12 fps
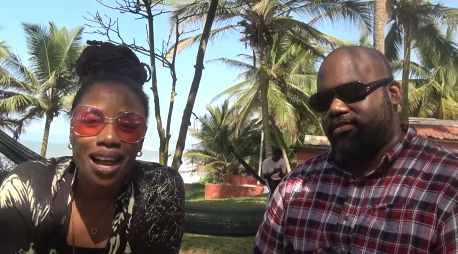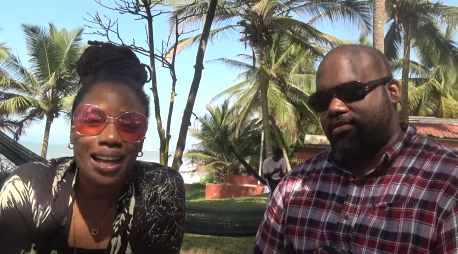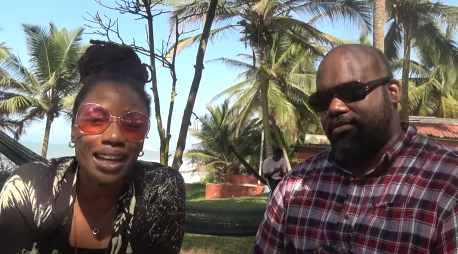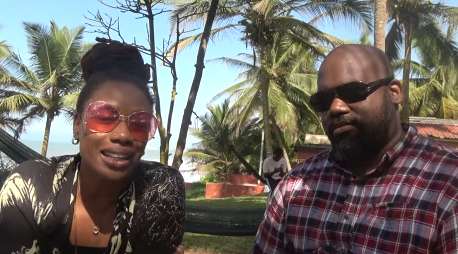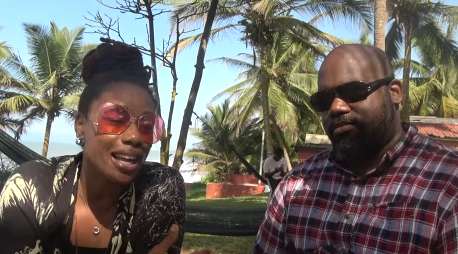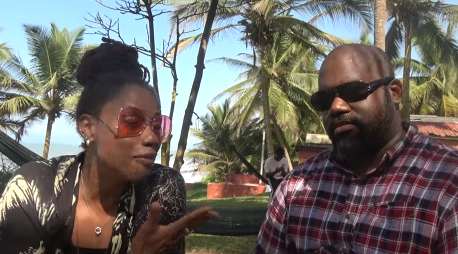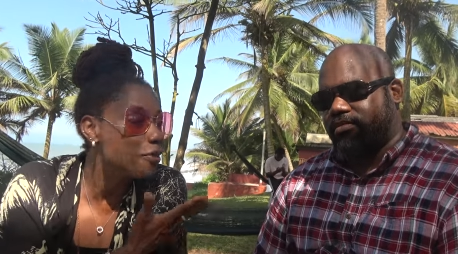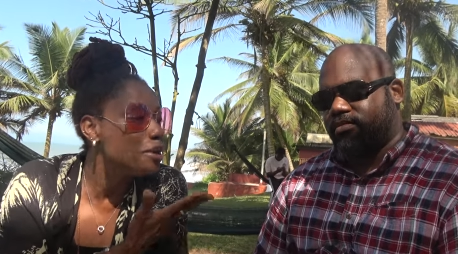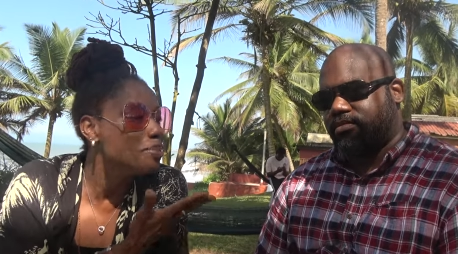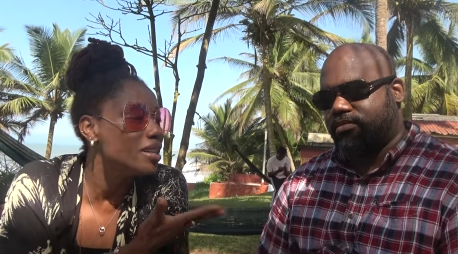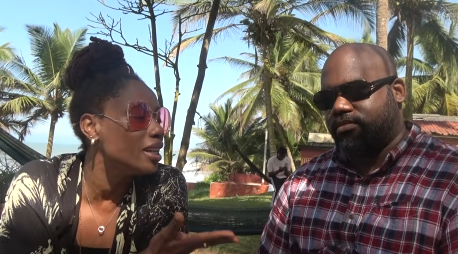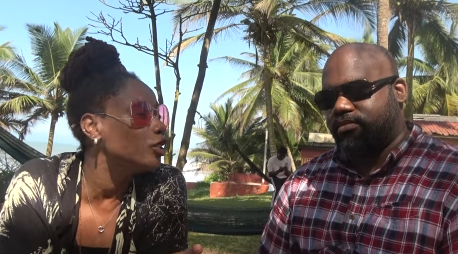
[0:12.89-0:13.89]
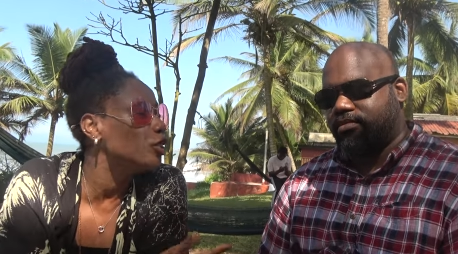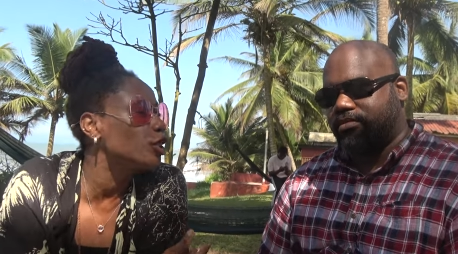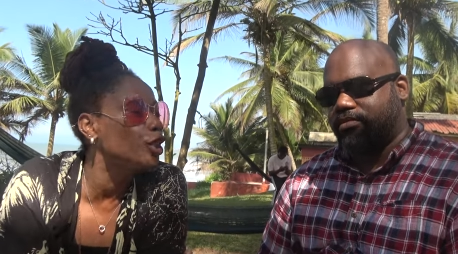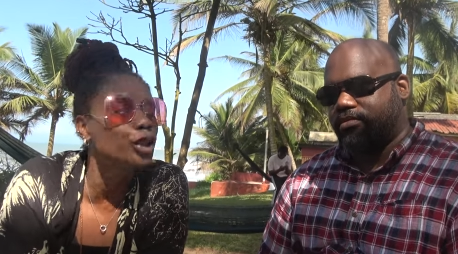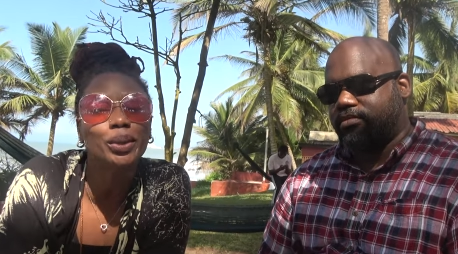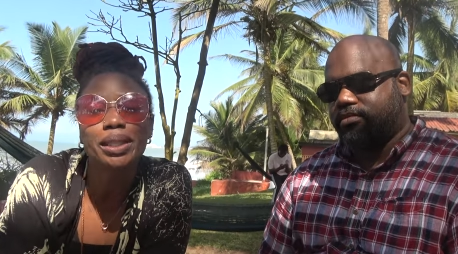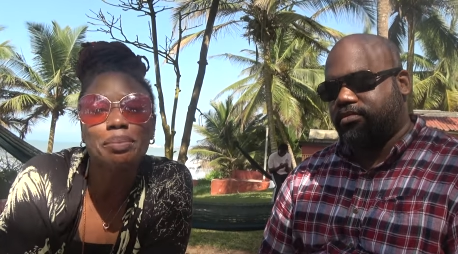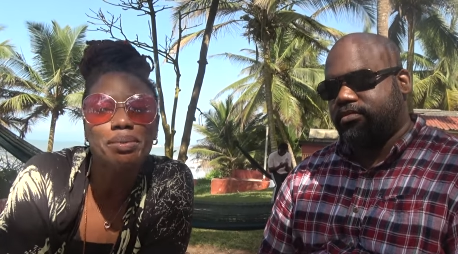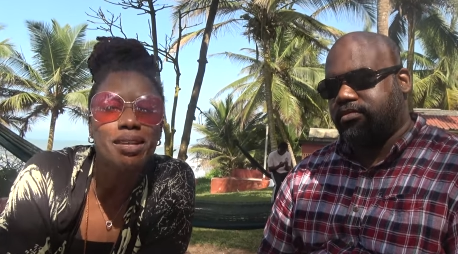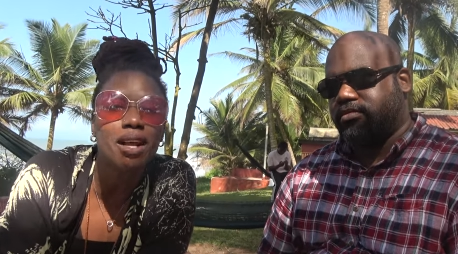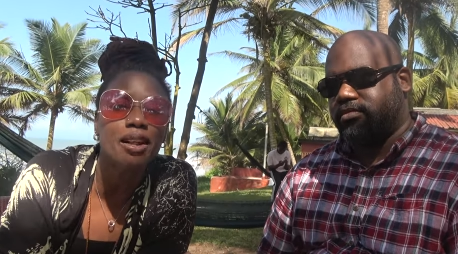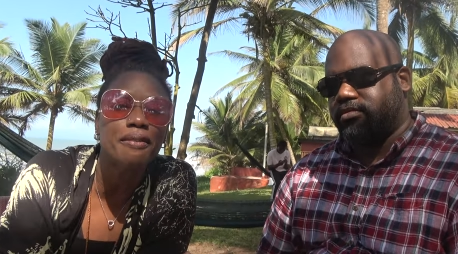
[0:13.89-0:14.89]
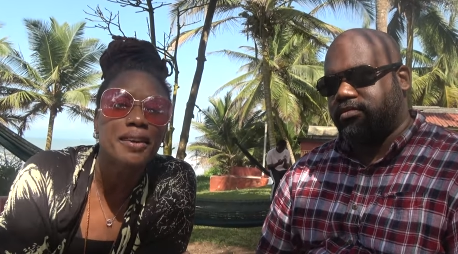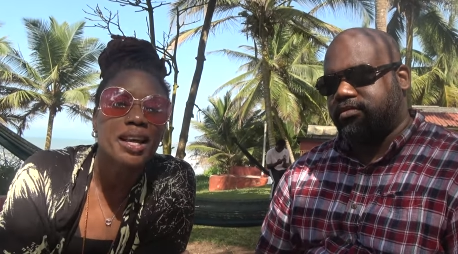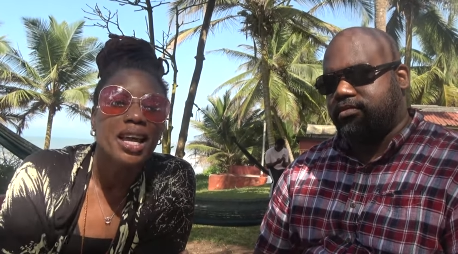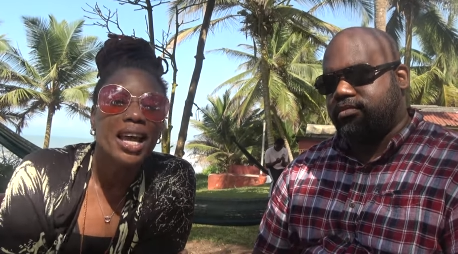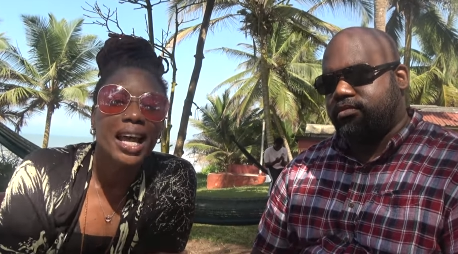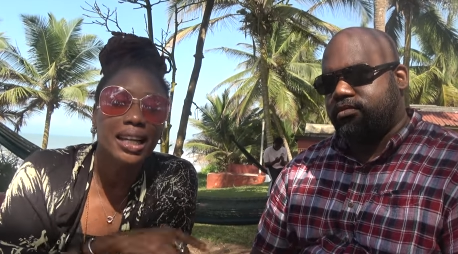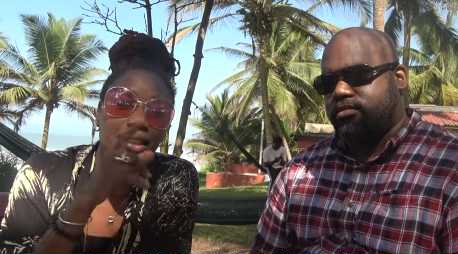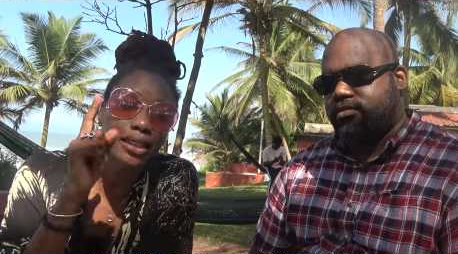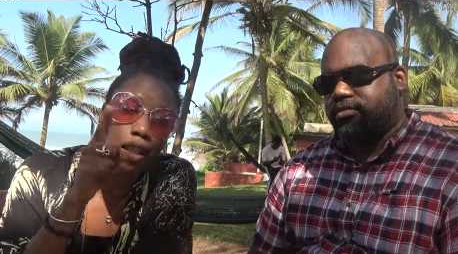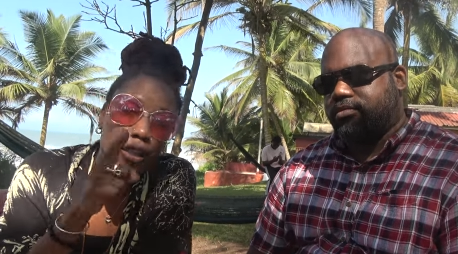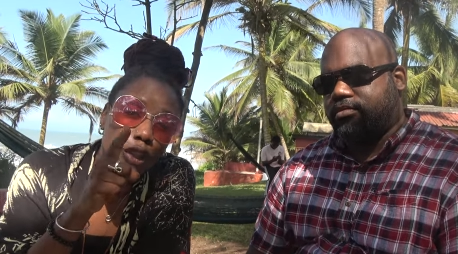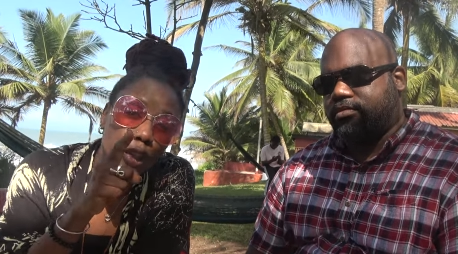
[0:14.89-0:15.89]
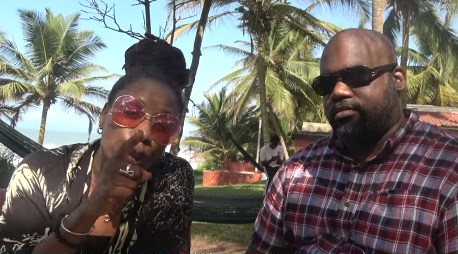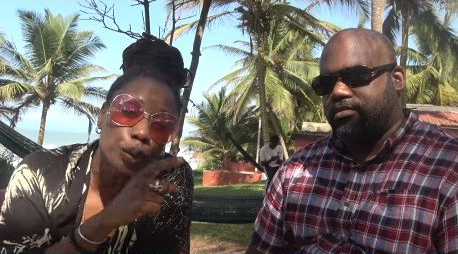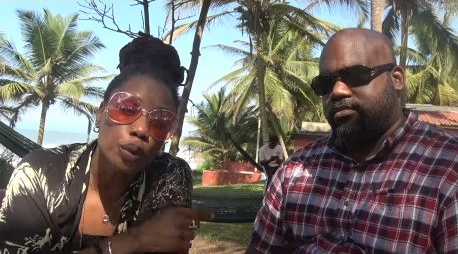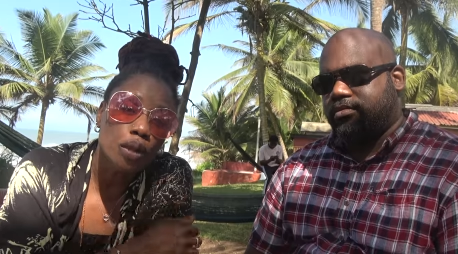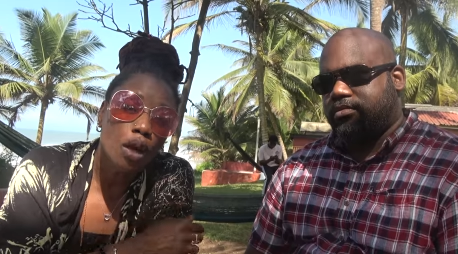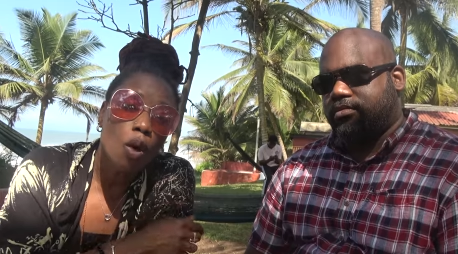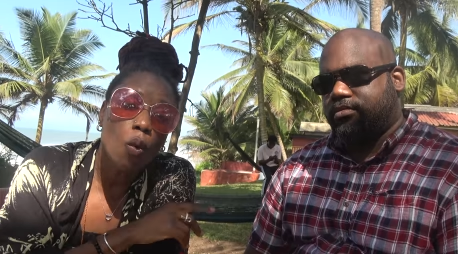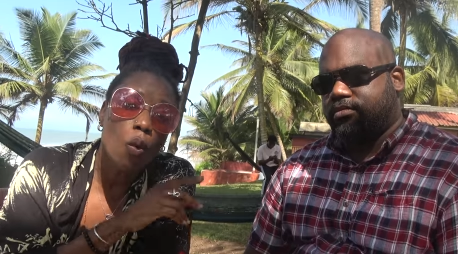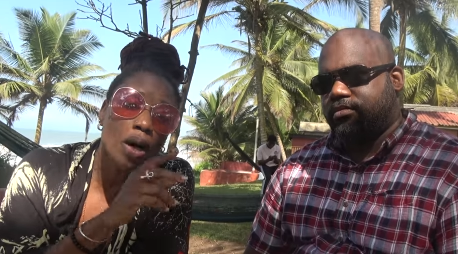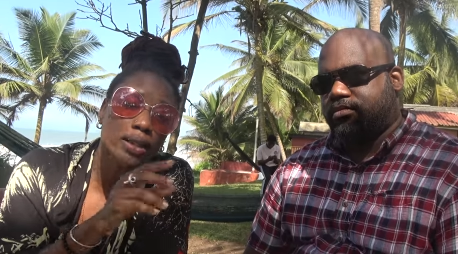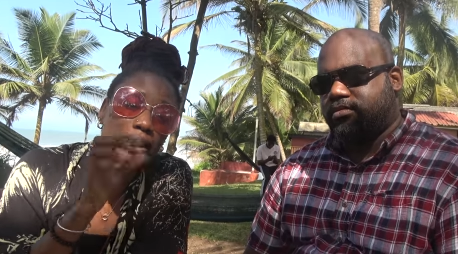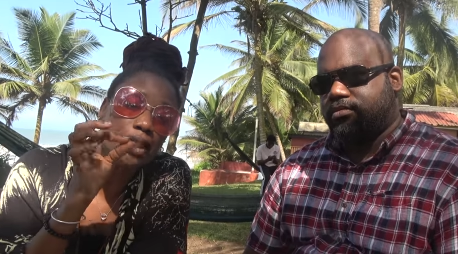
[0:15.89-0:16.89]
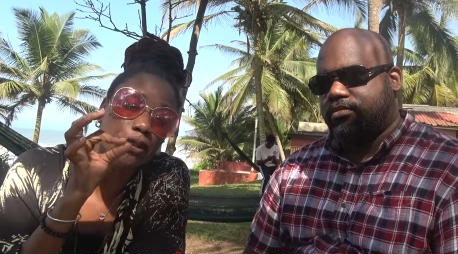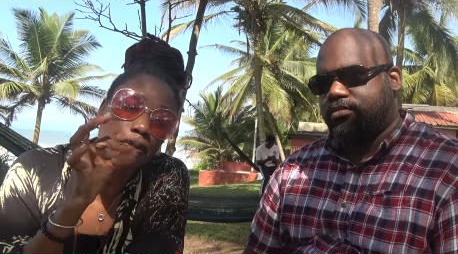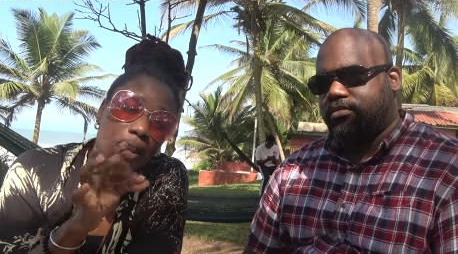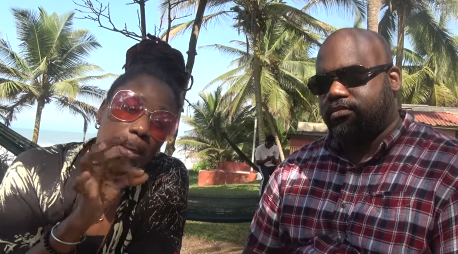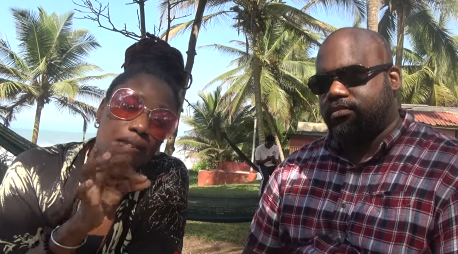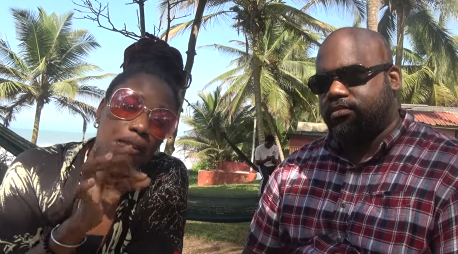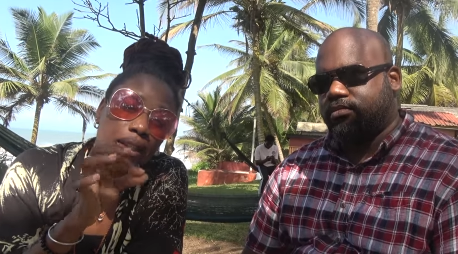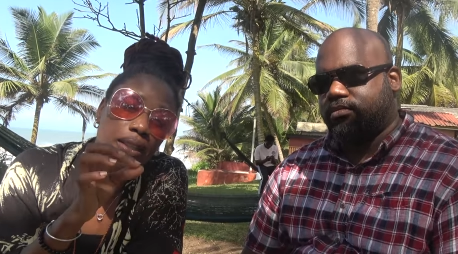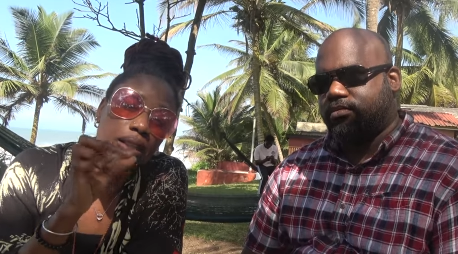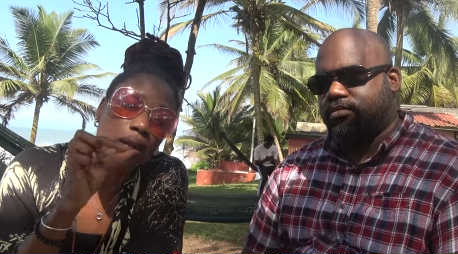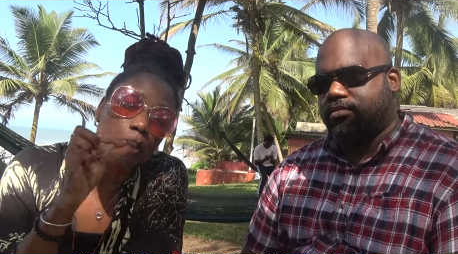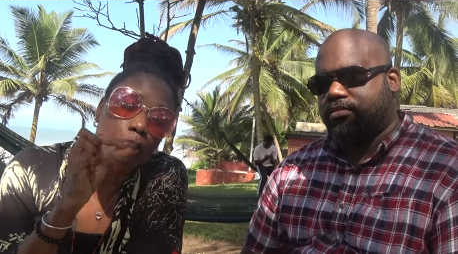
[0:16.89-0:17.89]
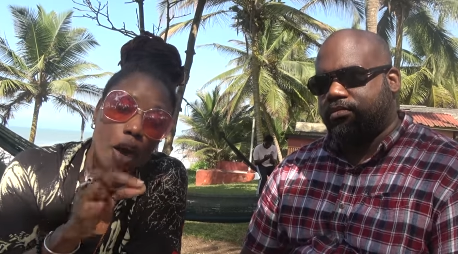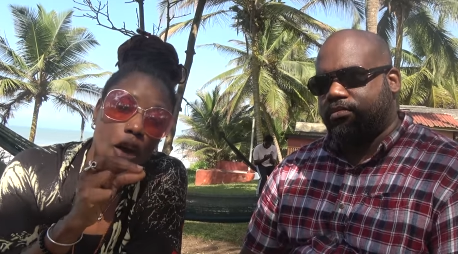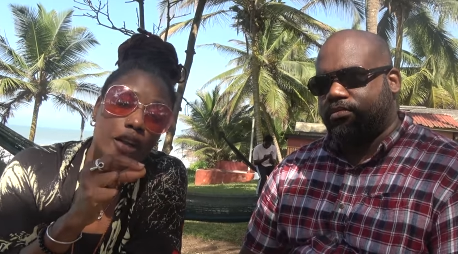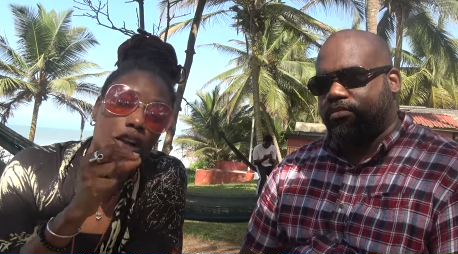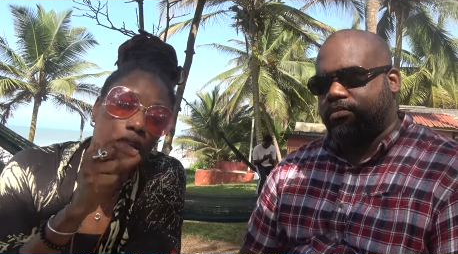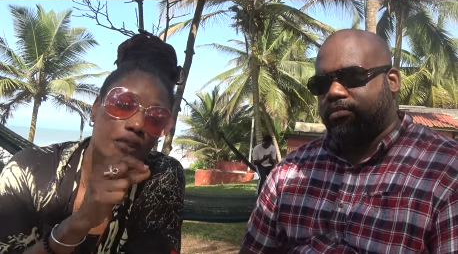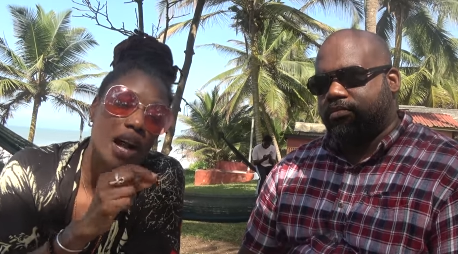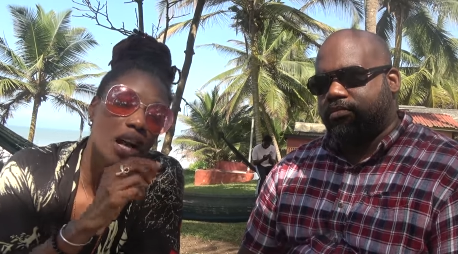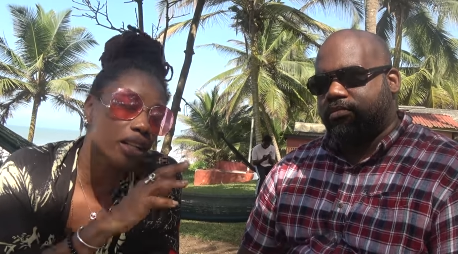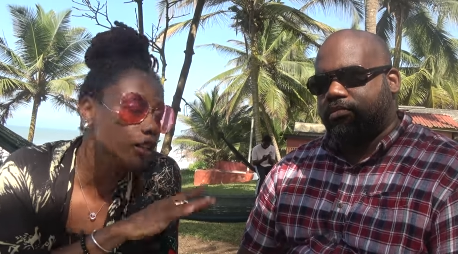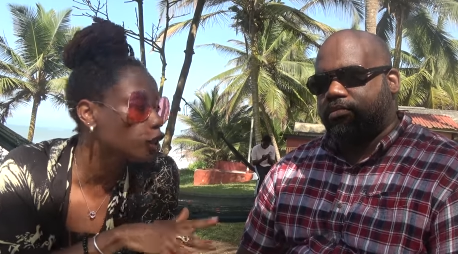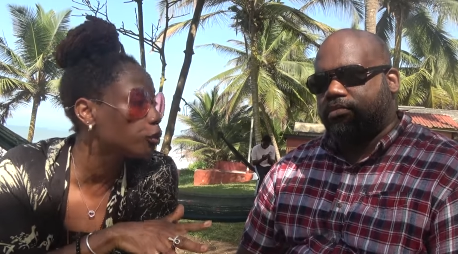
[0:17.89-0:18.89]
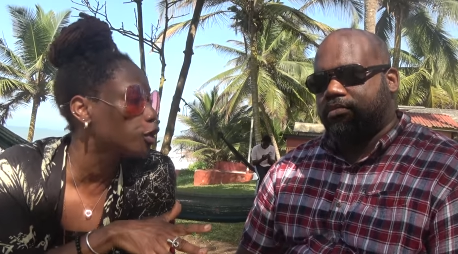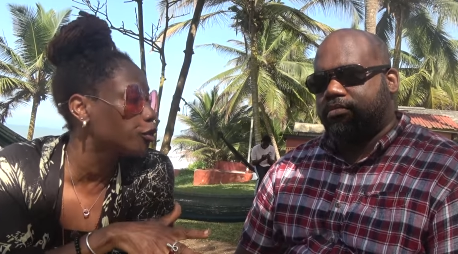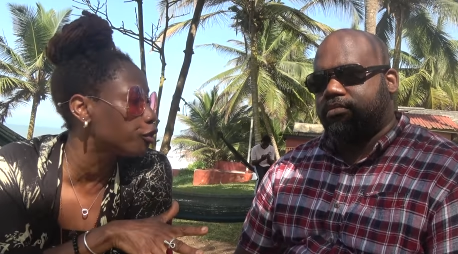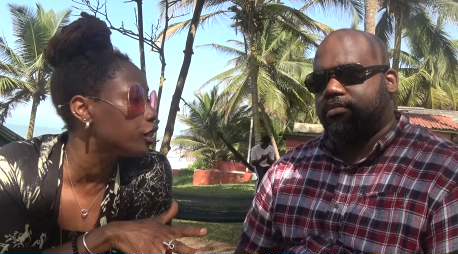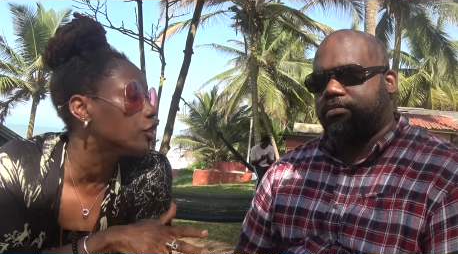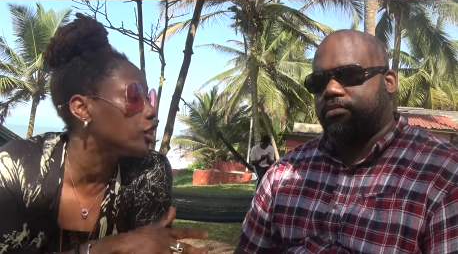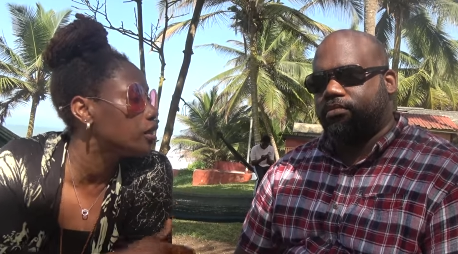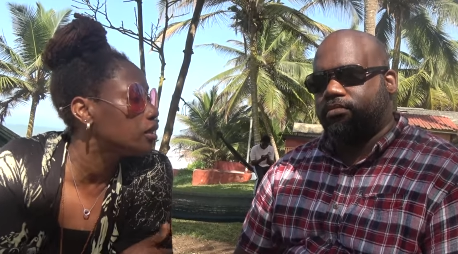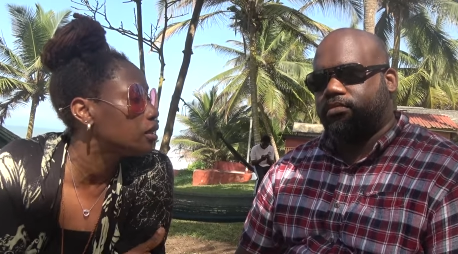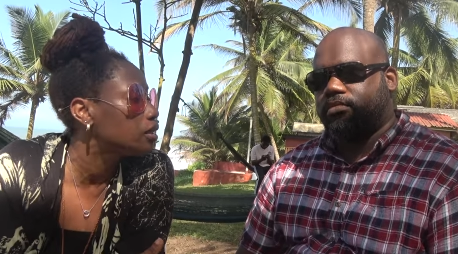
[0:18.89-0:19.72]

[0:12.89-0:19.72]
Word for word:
Speaker 1: and I'd like for him to introduce himself and tell you what's his favorite part of Ghana in terms of regions.